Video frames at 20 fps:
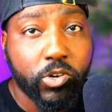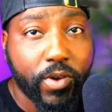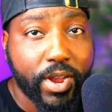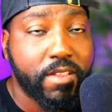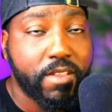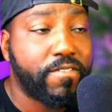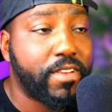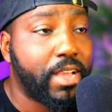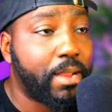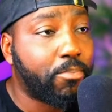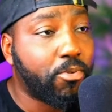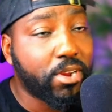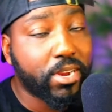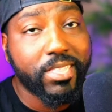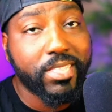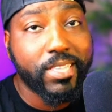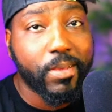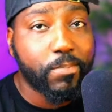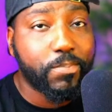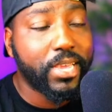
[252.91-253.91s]
Creative
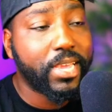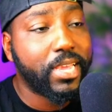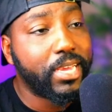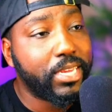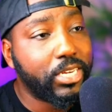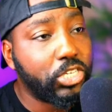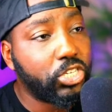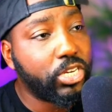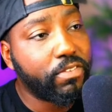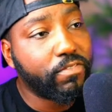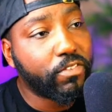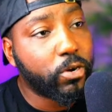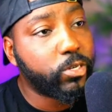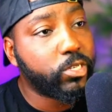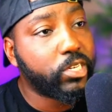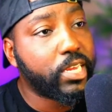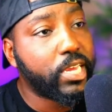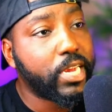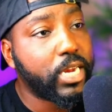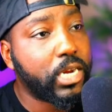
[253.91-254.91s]
Fabrica, the P N G
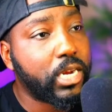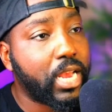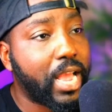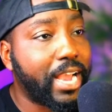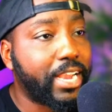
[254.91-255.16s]
version here.